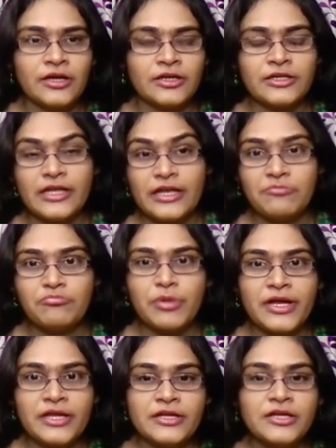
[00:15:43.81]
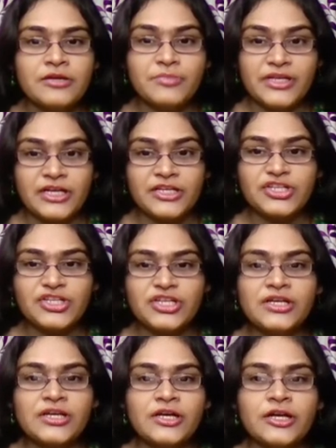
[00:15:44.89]
game by Meenakshi.
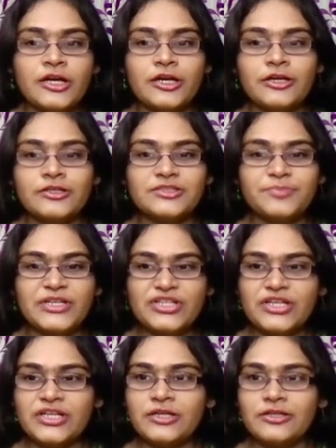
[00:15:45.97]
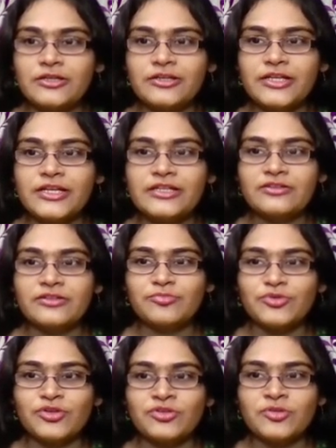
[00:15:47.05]
And especially really the
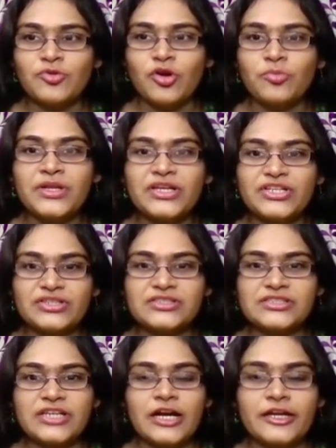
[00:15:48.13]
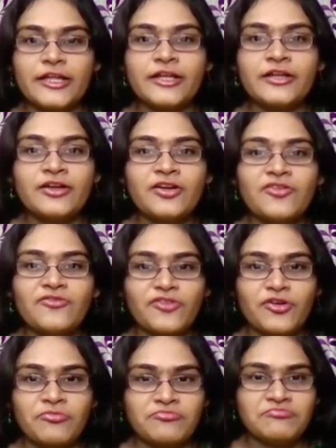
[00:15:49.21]
combination starting
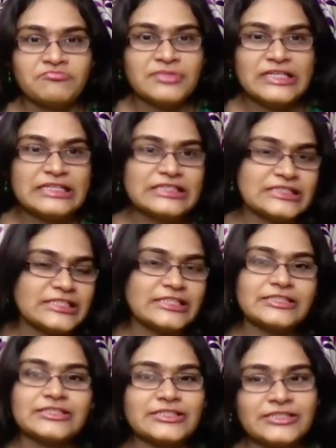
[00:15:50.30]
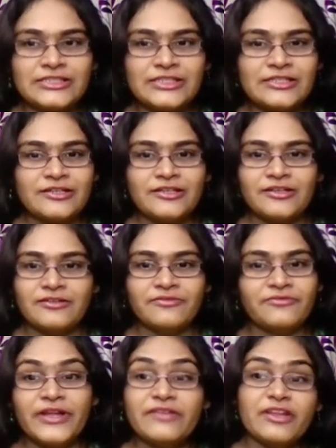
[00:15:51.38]
from e6,
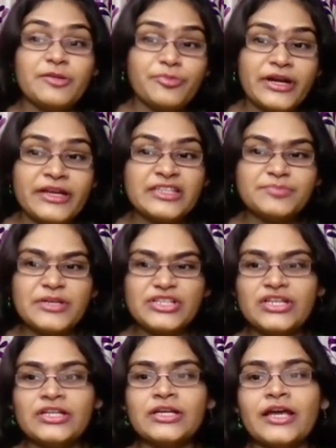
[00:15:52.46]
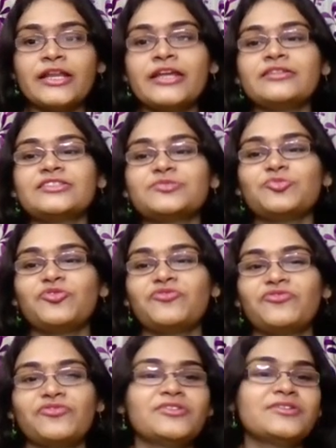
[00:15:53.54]
very, very pretty. Especially I like this move,
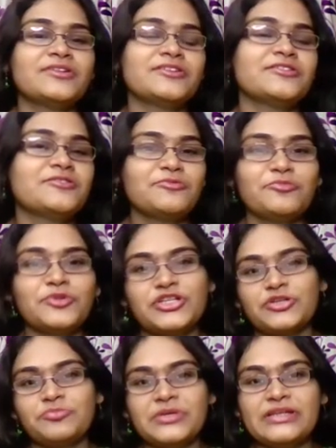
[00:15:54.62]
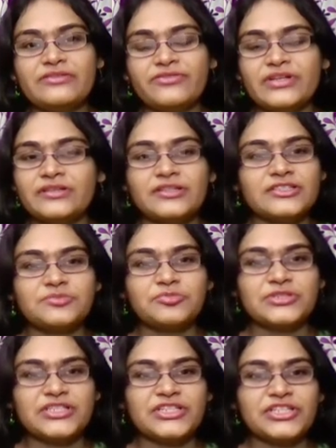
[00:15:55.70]
bishop e3 in this
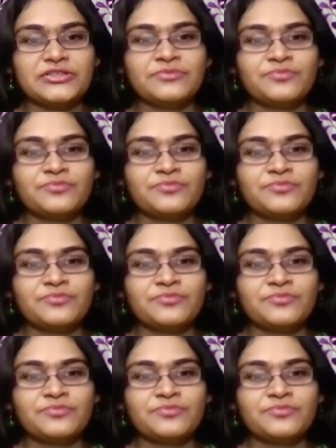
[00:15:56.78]
position.